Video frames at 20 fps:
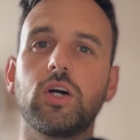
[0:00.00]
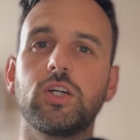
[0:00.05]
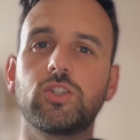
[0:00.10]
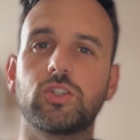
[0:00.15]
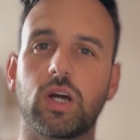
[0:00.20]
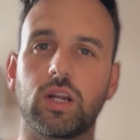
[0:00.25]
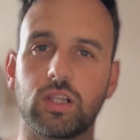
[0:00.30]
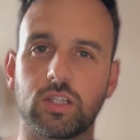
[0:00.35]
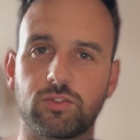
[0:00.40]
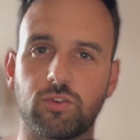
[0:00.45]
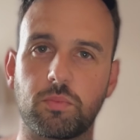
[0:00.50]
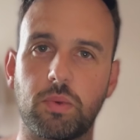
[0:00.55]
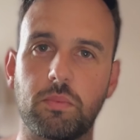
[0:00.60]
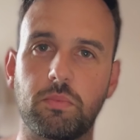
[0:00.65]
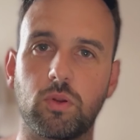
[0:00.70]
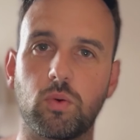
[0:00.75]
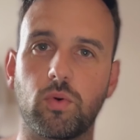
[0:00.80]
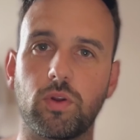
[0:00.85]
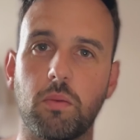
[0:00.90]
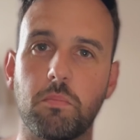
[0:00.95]
channel is for
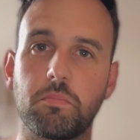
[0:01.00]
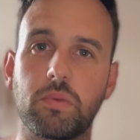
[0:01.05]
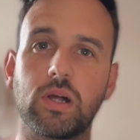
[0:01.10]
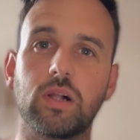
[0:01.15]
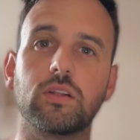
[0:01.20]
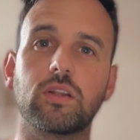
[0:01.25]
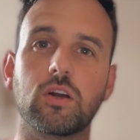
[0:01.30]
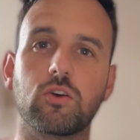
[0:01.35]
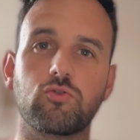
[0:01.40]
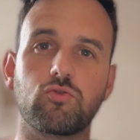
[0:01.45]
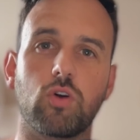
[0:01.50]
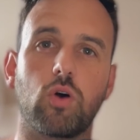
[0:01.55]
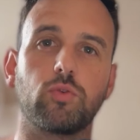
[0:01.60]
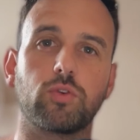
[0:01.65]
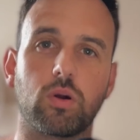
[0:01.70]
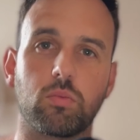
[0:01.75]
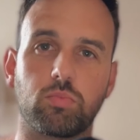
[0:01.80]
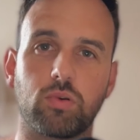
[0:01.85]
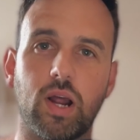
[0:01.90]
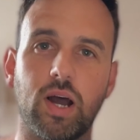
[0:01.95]
people who want to build and grow
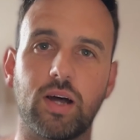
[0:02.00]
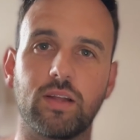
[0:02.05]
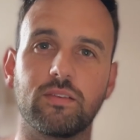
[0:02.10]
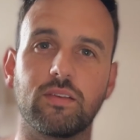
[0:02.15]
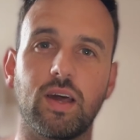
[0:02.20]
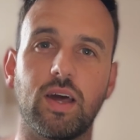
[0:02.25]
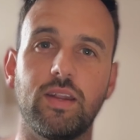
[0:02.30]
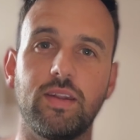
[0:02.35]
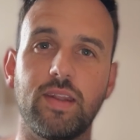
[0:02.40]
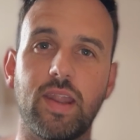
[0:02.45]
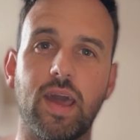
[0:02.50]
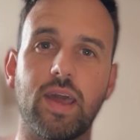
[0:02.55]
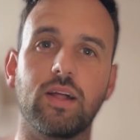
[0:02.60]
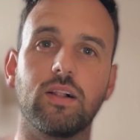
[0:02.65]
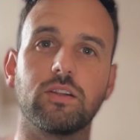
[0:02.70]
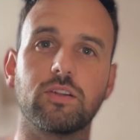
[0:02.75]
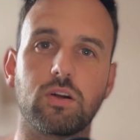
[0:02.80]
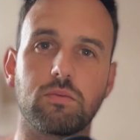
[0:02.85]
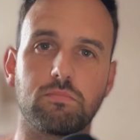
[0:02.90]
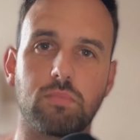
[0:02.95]
their brand and
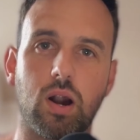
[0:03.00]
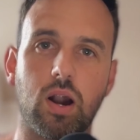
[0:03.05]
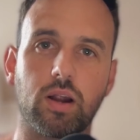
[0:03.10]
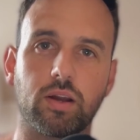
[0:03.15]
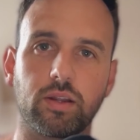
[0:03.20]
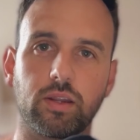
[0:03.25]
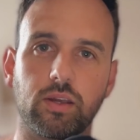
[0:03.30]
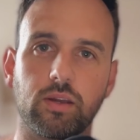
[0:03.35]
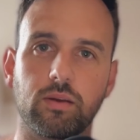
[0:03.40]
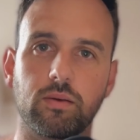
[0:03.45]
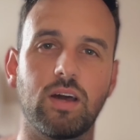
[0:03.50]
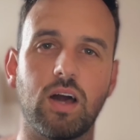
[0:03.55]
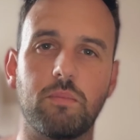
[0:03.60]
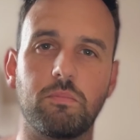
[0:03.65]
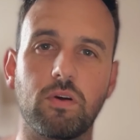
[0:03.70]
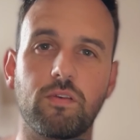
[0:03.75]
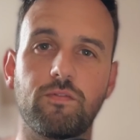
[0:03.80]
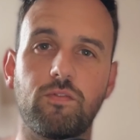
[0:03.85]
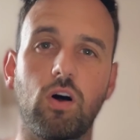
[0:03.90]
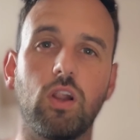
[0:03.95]
nail their marketing. And
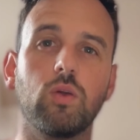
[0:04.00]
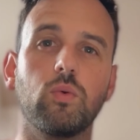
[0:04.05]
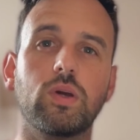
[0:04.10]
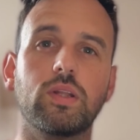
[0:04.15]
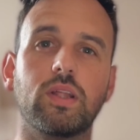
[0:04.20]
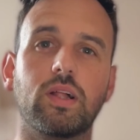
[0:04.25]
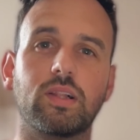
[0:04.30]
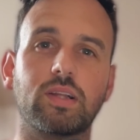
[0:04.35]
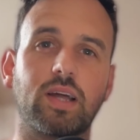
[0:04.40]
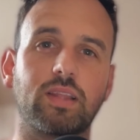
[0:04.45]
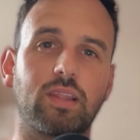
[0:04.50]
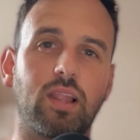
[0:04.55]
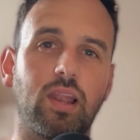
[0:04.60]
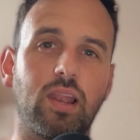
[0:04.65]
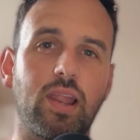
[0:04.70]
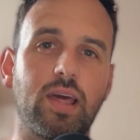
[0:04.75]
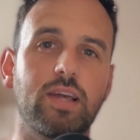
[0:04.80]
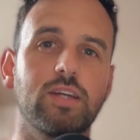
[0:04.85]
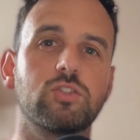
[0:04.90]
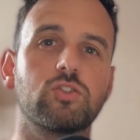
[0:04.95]
by following, they'll get the
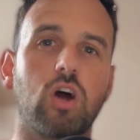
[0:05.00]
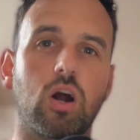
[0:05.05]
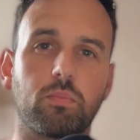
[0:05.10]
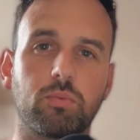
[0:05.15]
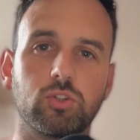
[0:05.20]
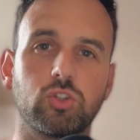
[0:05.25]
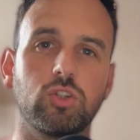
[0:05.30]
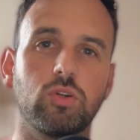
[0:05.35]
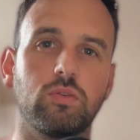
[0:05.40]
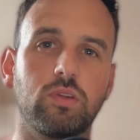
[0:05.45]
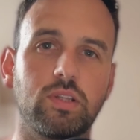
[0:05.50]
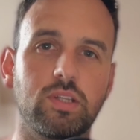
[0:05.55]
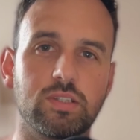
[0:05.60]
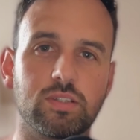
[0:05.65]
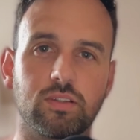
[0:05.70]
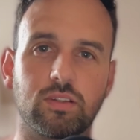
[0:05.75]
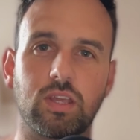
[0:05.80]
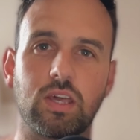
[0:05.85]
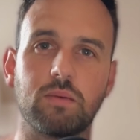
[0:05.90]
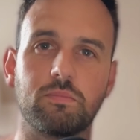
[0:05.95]
latest opportunities
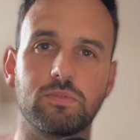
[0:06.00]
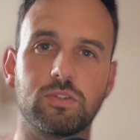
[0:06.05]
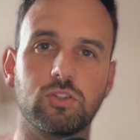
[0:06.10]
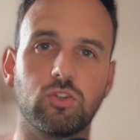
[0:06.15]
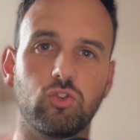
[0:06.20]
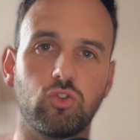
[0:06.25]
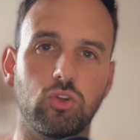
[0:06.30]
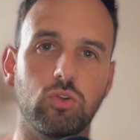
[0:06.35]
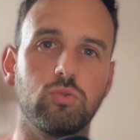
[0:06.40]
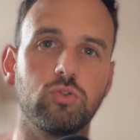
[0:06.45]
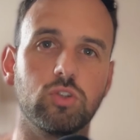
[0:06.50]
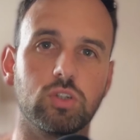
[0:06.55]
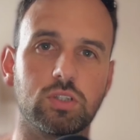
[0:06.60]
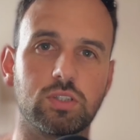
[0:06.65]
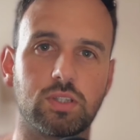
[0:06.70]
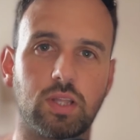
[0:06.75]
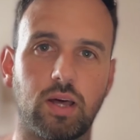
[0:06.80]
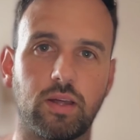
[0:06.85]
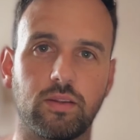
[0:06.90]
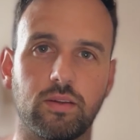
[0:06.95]
and tips to do
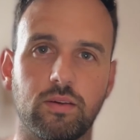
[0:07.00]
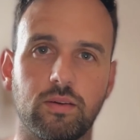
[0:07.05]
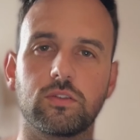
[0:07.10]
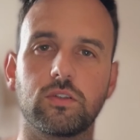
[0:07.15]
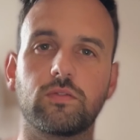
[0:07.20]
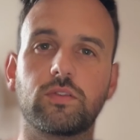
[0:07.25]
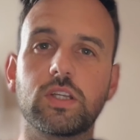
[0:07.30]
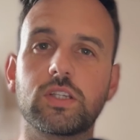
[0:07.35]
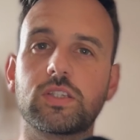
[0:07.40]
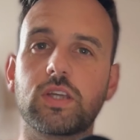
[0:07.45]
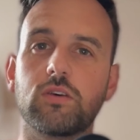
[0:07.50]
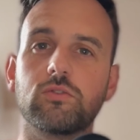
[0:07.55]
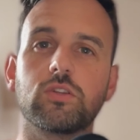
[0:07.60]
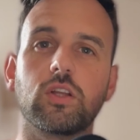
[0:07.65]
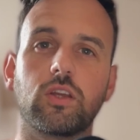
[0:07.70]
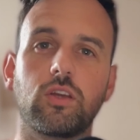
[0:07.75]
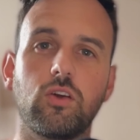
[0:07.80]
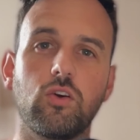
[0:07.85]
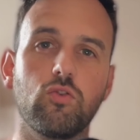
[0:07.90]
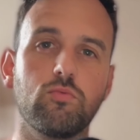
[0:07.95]
just that. So if this sounds
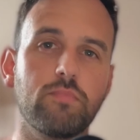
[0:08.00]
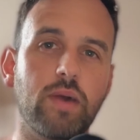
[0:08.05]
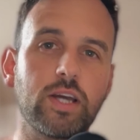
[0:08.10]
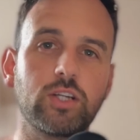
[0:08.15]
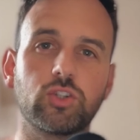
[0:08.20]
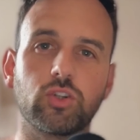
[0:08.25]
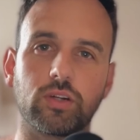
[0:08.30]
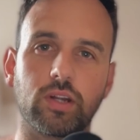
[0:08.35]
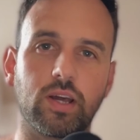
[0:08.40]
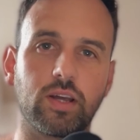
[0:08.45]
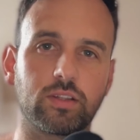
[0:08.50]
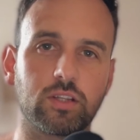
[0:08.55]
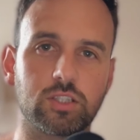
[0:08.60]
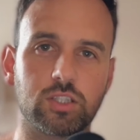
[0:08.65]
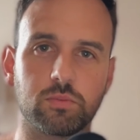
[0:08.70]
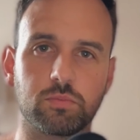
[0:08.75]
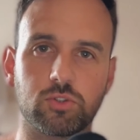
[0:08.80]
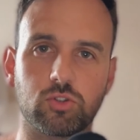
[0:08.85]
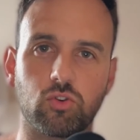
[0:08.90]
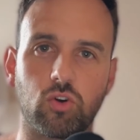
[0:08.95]
like you, make sure to hit the
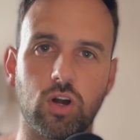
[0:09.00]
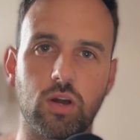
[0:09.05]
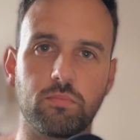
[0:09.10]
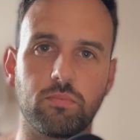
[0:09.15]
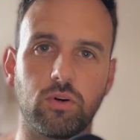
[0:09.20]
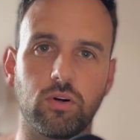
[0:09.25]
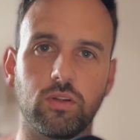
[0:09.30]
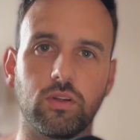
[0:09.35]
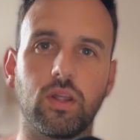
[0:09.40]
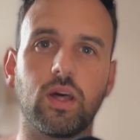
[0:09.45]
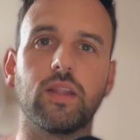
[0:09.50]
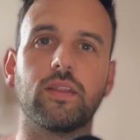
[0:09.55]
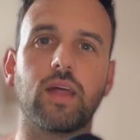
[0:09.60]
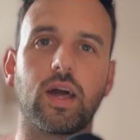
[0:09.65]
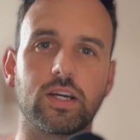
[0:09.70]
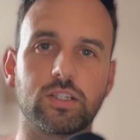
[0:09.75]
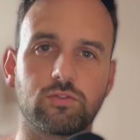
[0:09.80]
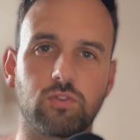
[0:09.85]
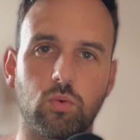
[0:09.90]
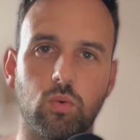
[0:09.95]
subscribe button, and
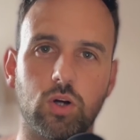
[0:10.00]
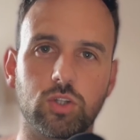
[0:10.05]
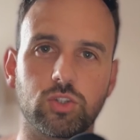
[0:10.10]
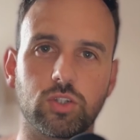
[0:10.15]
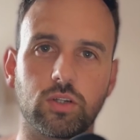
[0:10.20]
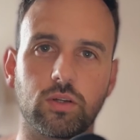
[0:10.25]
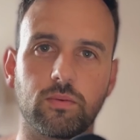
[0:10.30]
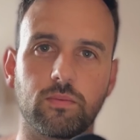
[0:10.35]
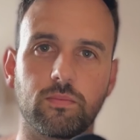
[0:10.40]
thanks for watching.